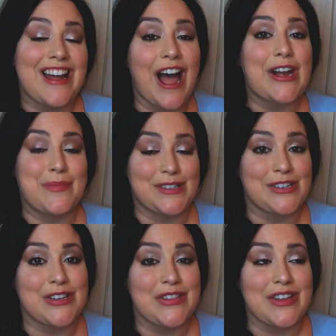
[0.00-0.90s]
in a higher
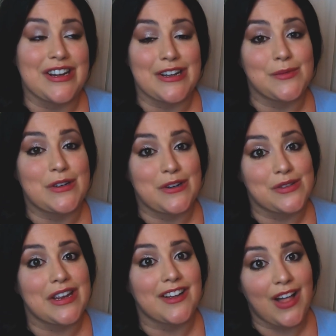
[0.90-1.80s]
position than it is when you're
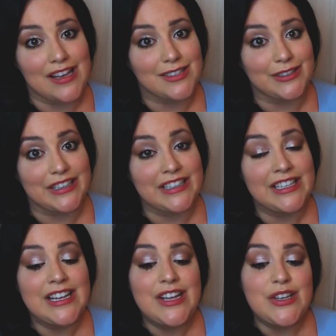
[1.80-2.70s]
singing classically.
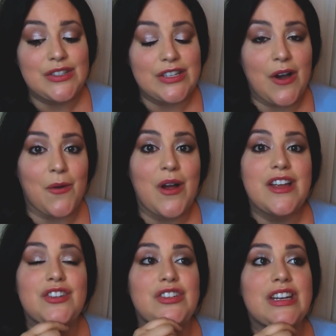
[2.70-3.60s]
So
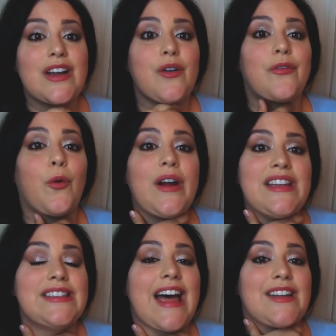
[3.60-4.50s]
she
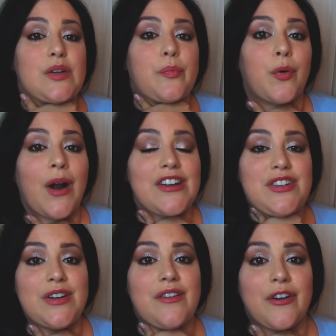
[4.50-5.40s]
avoids that
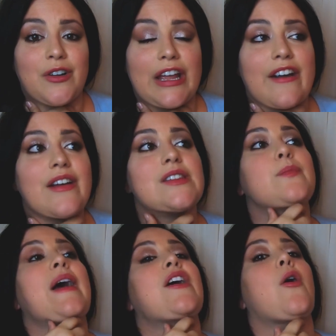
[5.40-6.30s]
depression of her larynx
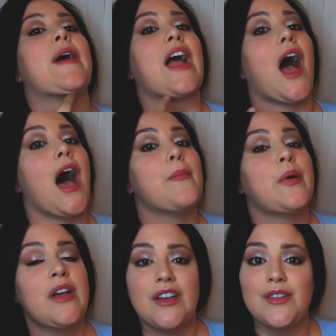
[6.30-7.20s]
by going
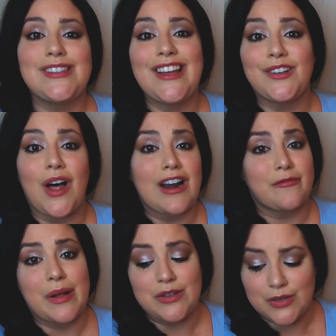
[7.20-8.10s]
up. You see a lot
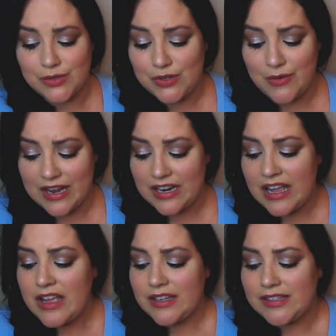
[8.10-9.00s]
of belters do it.
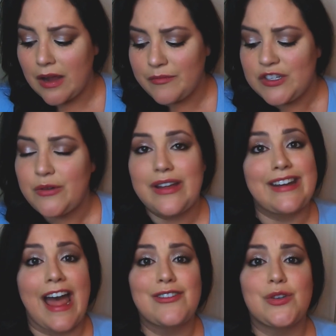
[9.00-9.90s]
Some do
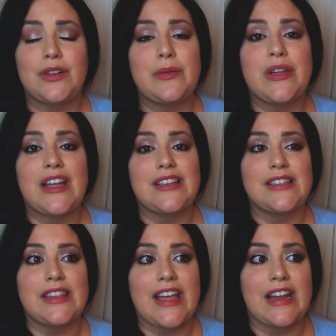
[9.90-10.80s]
it naturally
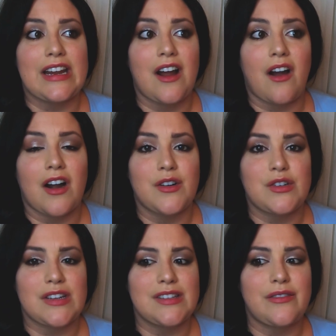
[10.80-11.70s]
because they are
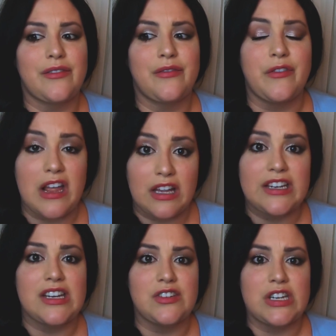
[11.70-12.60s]
just
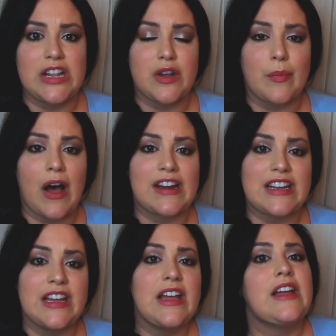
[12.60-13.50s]
feeling tension in their
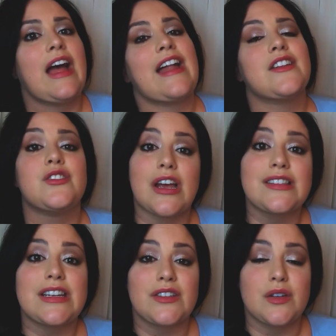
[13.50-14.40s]
body and
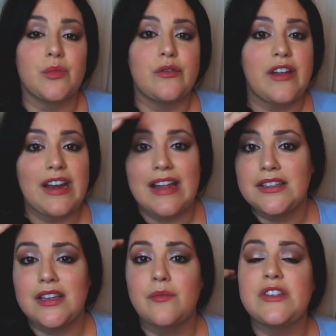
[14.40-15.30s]
adjusting to move it.
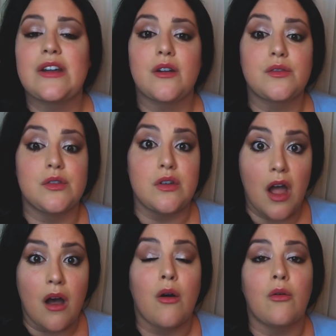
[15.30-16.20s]
And some singers
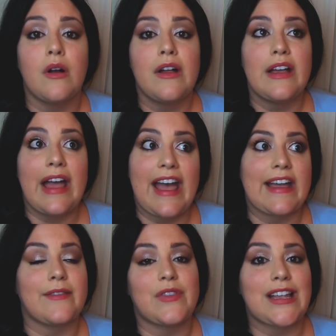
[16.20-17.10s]
know,
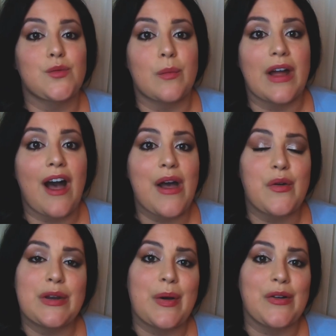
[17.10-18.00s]
hey, that's where my
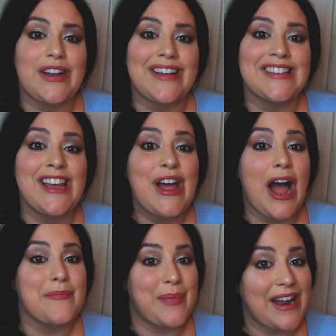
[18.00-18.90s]
hyoid bone is.
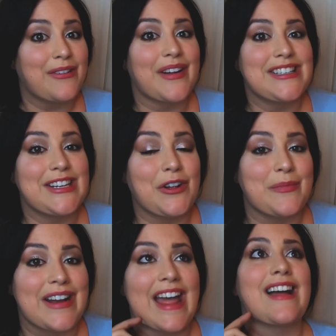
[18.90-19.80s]
I bet if I
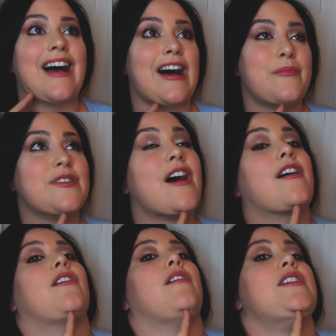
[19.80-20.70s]
tilt my neck up,
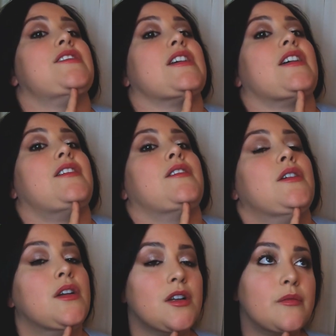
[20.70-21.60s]
not crunch it,
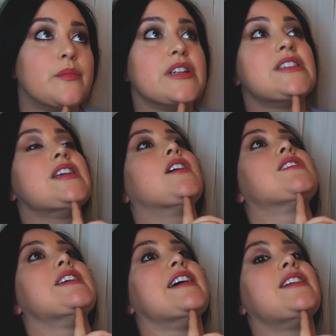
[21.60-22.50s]
but
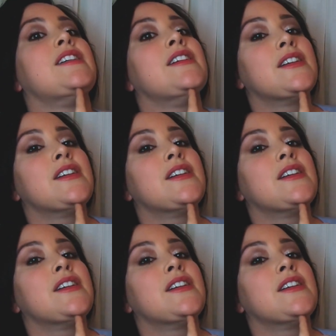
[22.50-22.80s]
tilt it,